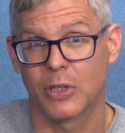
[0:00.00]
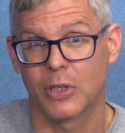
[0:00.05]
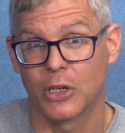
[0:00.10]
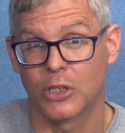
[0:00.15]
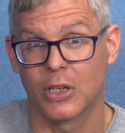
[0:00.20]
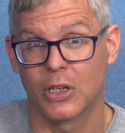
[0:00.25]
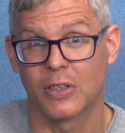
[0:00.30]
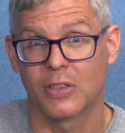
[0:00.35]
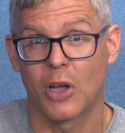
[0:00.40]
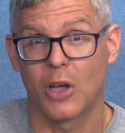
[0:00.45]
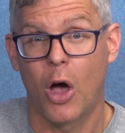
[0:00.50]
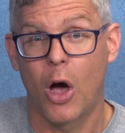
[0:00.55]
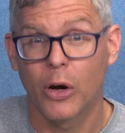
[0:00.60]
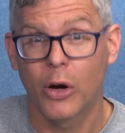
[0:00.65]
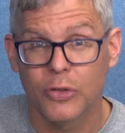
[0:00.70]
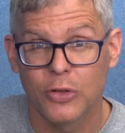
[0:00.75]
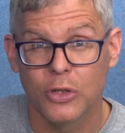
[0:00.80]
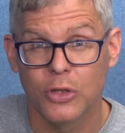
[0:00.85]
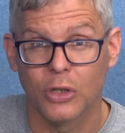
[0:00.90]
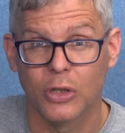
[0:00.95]
such as
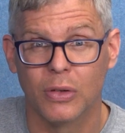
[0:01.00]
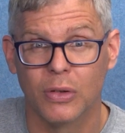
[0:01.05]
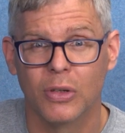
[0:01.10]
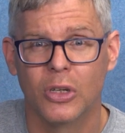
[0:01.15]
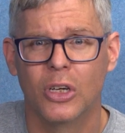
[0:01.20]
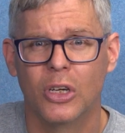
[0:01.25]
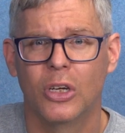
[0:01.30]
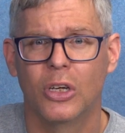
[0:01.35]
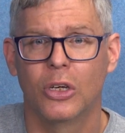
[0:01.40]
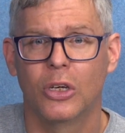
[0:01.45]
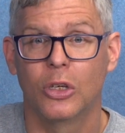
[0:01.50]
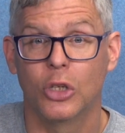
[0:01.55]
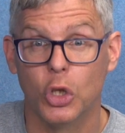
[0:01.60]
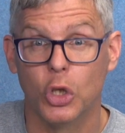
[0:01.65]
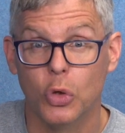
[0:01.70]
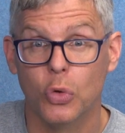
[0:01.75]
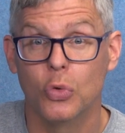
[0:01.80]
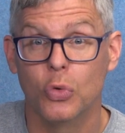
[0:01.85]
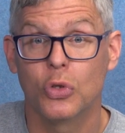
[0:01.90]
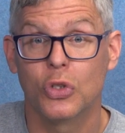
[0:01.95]
Oxygen,
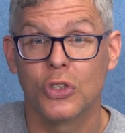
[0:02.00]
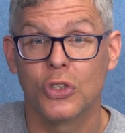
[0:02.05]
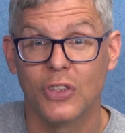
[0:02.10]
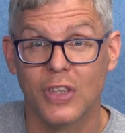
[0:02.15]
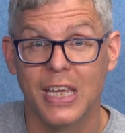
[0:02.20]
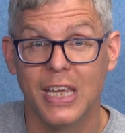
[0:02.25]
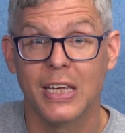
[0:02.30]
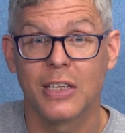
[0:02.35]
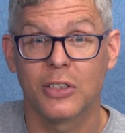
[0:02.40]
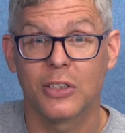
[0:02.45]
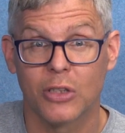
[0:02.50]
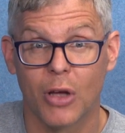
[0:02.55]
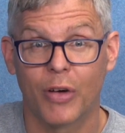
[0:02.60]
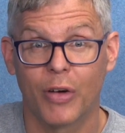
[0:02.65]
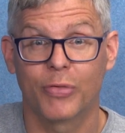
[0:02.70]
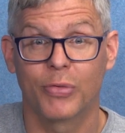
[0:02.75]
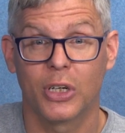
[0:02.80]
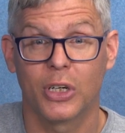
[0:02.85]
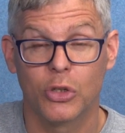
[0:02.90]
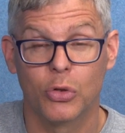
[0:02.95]
use these
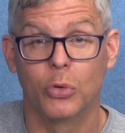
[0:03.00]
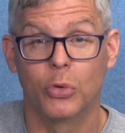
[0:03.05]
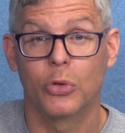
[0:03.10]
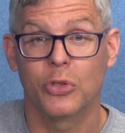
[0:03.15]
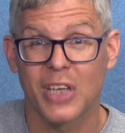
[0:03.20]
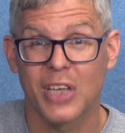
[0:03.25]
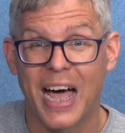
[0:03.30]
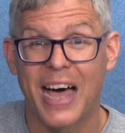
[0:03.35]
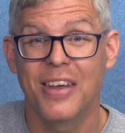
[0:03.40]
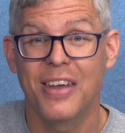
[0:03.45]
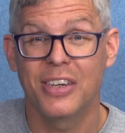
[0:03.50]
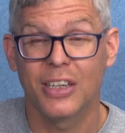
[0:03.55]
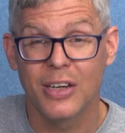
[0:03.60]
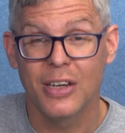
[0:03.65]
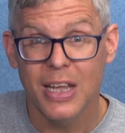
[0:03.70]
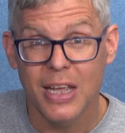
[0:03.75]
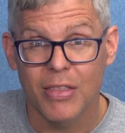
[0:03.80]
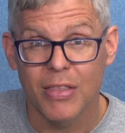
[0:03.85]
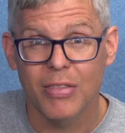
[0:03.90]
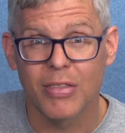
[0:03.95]
software tools
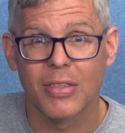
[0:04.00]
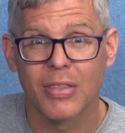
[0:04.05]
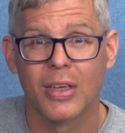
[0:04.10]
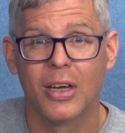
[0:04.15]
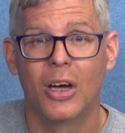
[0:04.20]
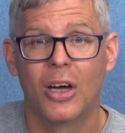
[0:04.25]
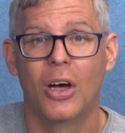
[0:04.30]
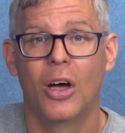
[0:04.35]
underneath.